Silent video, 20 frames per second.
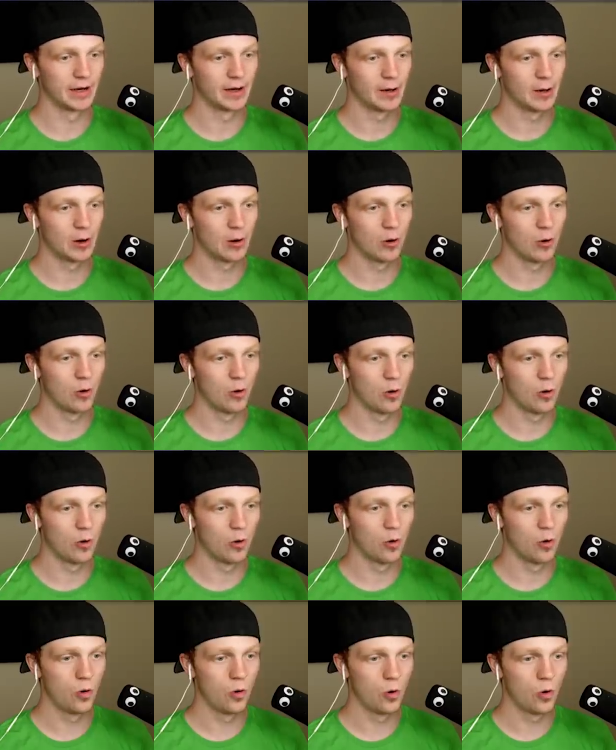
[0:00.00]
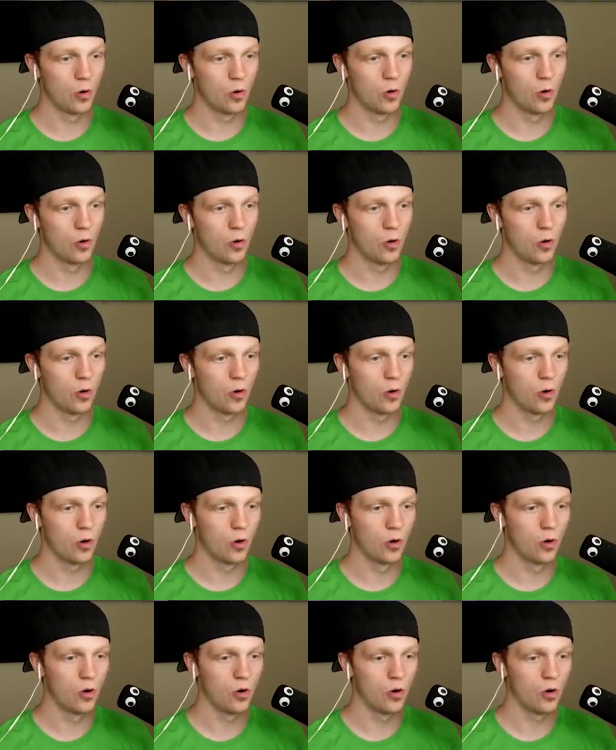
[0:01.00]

(no one is talking)